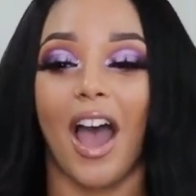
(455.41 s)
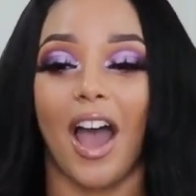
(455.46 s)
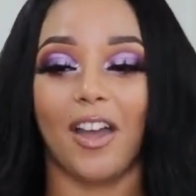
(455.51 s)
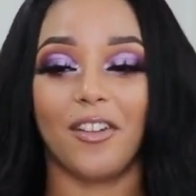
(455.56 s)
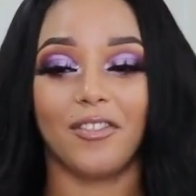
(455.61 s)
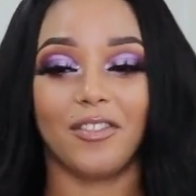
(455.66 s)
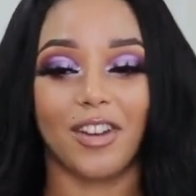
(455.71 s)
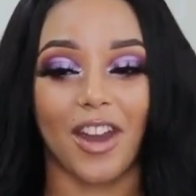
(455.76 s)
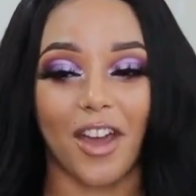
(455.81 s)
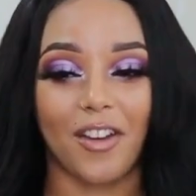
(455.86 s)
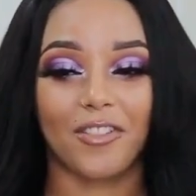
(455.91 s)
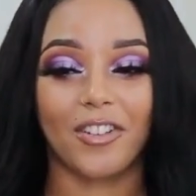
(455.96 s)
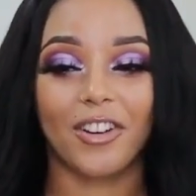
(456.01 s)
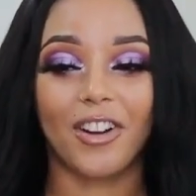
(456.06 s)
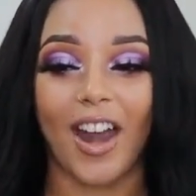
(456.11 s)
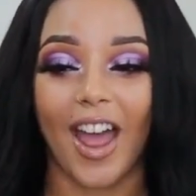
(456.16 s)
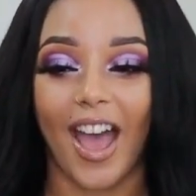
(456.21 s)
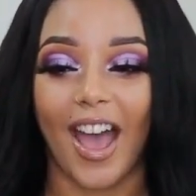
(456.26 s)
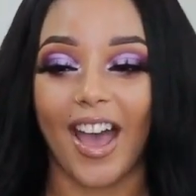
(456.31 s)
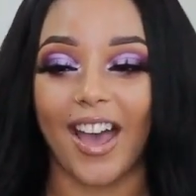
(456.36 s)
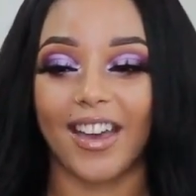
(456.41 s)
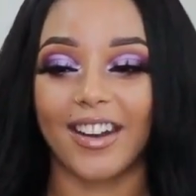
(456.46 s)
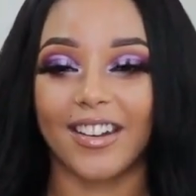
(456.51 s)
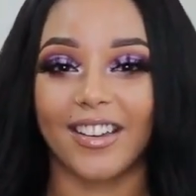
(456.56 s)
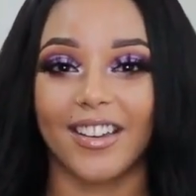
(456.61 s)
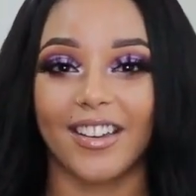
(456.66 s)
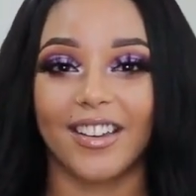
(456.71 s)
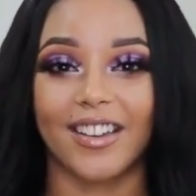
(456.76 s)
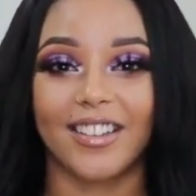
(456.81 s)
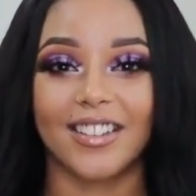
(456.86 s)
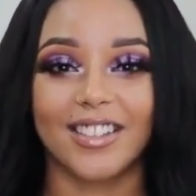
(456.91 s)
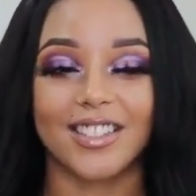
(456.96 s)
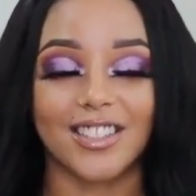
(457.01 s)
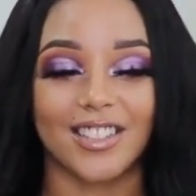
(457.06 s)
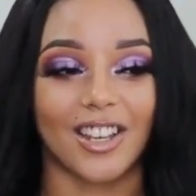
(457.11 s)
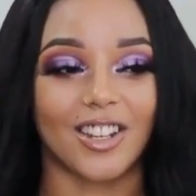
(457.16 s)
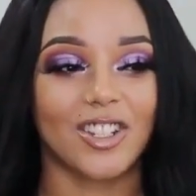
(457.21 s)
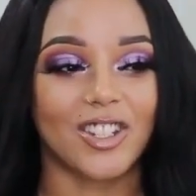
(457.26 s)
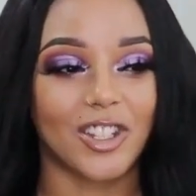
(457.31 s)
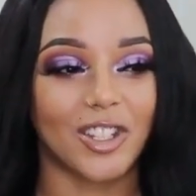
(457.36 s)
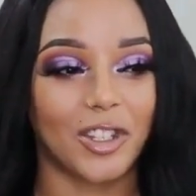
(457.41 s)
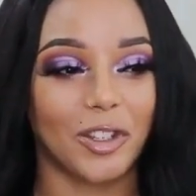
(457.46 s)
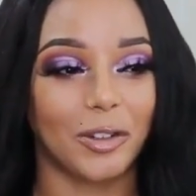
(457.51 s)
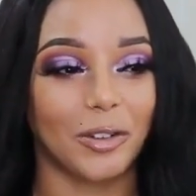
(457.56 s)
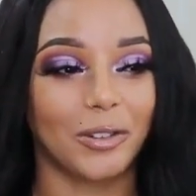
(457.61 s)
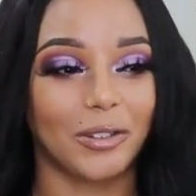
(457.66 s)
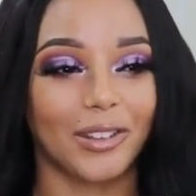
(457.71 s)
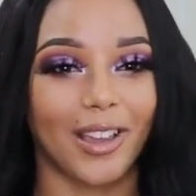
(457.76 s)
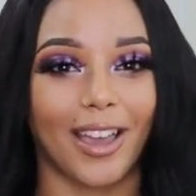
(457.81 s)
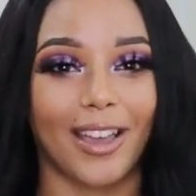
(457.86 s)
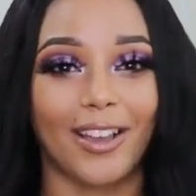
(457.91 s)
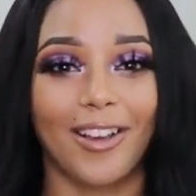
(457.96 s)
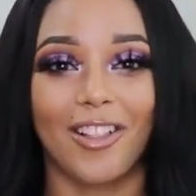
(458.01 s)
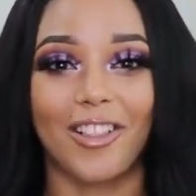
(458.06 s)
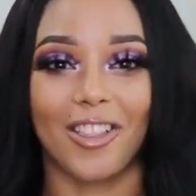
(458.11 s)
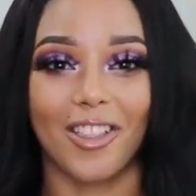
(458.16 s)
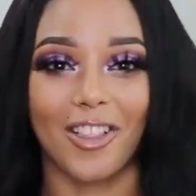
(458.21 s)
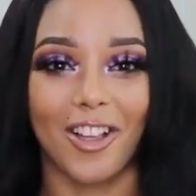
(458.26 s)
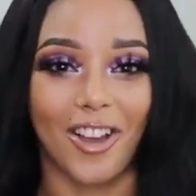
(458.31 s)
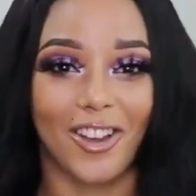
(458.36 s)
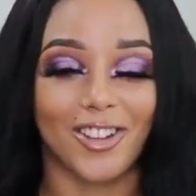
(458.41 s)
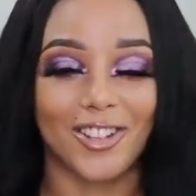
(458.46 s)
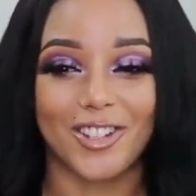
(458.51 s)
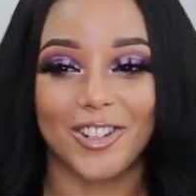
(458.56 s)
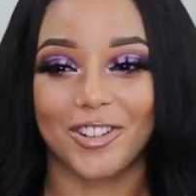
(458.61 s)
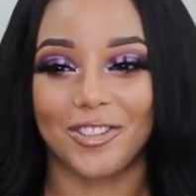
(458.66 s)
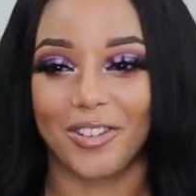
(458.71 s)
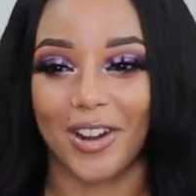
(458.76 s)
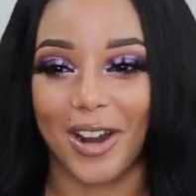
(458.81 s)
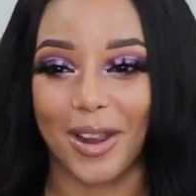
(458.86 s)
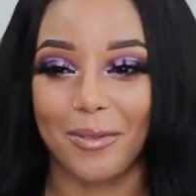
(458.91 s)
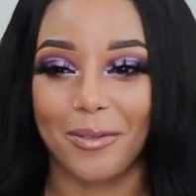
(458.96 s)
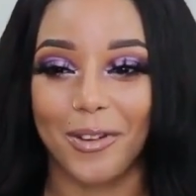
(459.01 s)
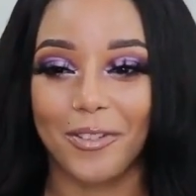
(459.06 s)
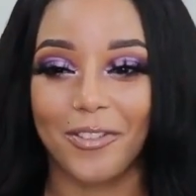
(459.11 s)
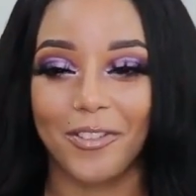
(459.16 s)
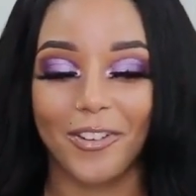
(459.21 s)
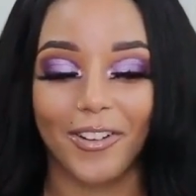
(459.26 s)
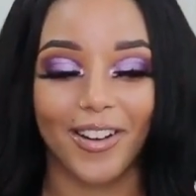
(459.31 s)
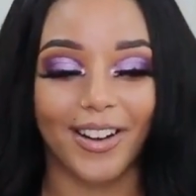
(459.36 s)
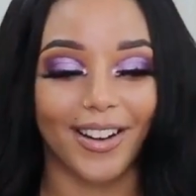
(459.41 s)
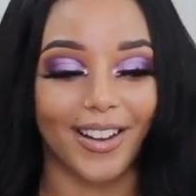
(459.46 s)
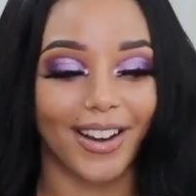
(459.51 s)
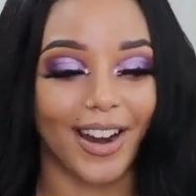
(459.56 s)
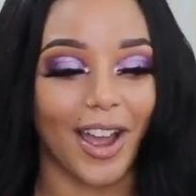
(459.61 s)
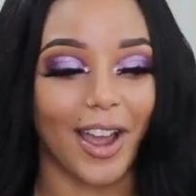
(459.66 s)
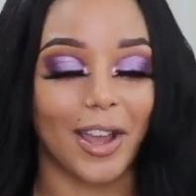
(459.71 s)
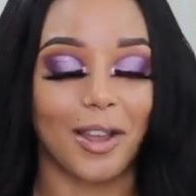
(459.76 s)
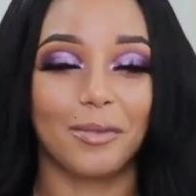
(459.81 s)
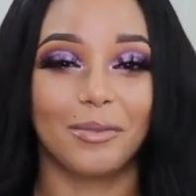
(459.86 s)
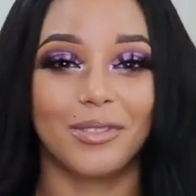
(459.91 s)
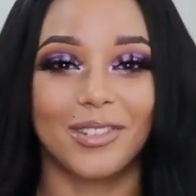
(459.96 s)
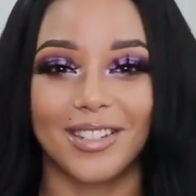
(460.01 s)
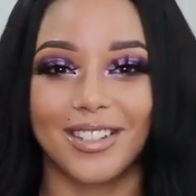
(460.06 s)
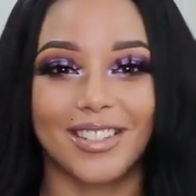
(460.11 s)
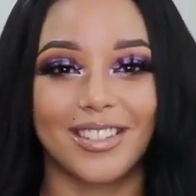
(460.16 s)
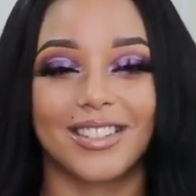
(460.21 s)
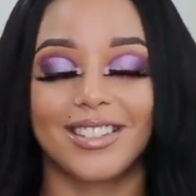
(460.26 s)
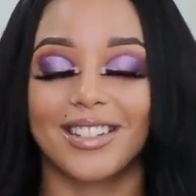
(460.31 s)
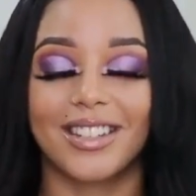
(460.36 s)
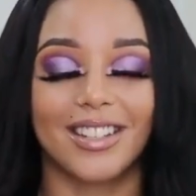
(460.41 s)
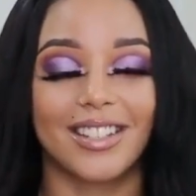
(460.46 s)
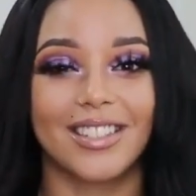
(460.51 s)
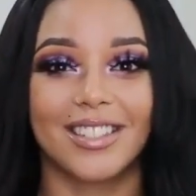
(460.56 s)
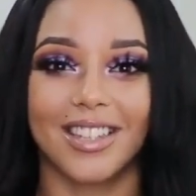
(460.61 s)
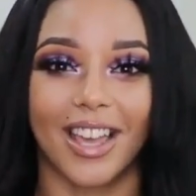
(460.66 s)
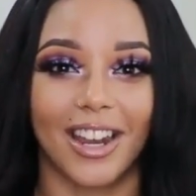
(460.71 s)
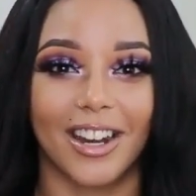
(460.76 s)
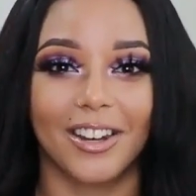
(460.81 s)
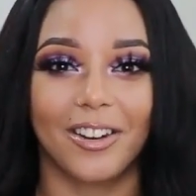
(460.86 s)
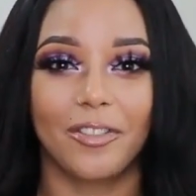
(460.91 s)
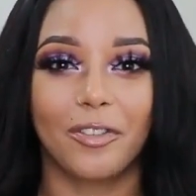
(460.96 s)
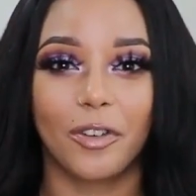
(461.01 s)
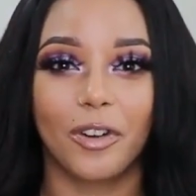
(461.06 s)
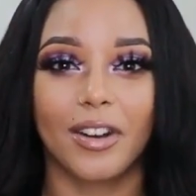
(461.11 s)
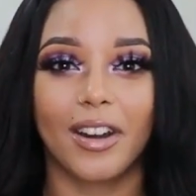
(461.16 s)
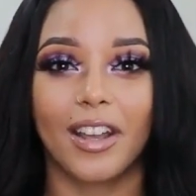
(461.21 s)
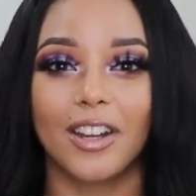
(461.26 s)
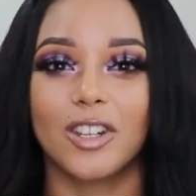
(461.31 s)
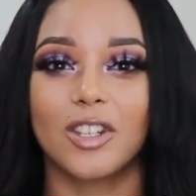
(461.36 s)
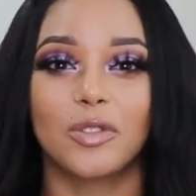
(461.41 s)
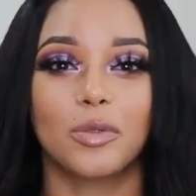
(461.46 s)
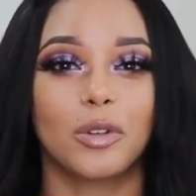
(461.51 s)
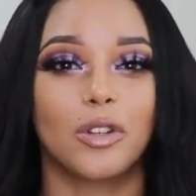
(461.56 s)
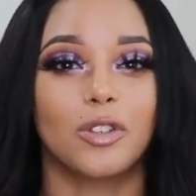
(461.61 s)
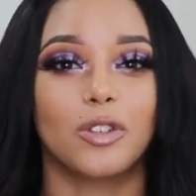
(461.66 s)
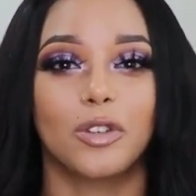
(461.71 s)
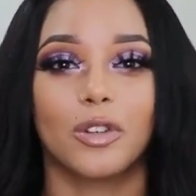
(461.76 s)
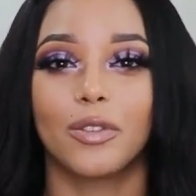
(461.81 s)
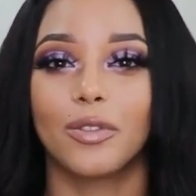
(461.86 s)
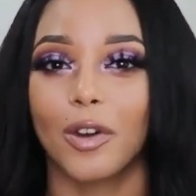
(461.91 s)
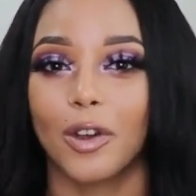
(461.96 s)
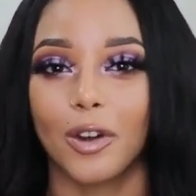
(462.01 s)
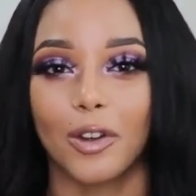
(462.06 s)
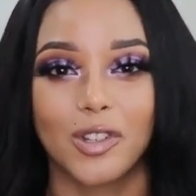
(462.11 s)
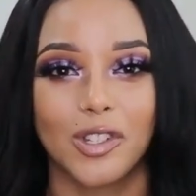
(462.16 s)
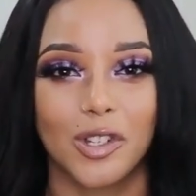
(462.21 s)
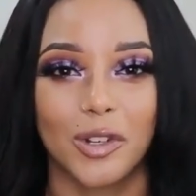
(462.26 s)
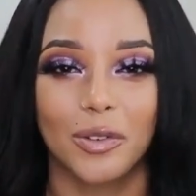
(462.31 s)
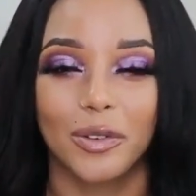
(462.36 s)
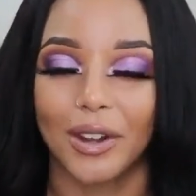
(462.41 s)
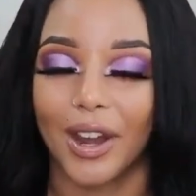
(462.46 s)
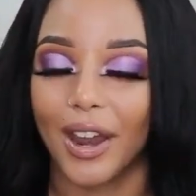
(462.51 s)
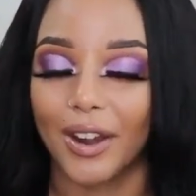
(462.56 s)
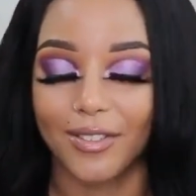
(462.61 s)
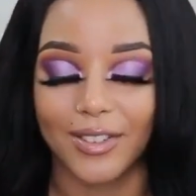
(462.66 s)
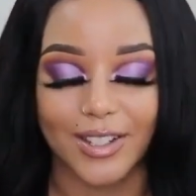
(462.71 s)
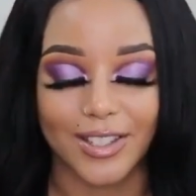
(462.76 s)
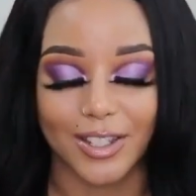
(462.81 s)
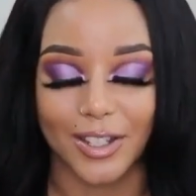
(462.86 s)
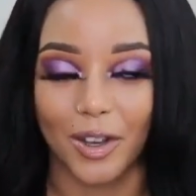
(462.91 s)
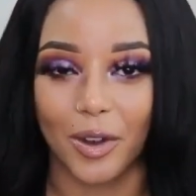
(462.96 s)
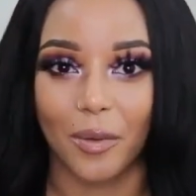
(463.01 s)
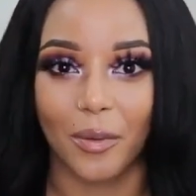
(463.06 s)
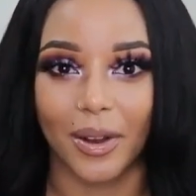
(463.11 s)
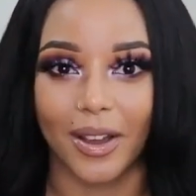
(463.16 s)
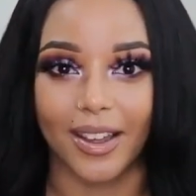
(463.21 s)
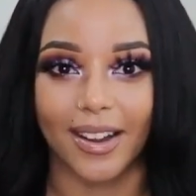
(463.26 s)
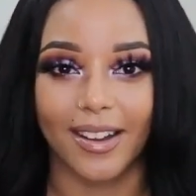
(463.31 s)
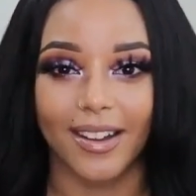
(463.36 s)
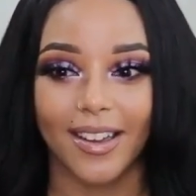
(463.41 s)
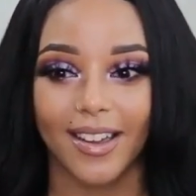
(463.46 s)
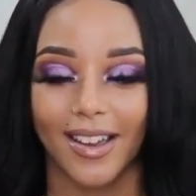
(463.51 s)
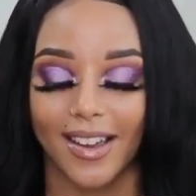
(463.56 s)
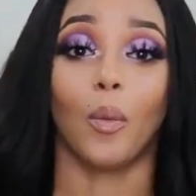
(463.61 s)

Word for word: I've never had such cute like lingerie before and I am just excited for it. I just want to do a photo shoot in every single one.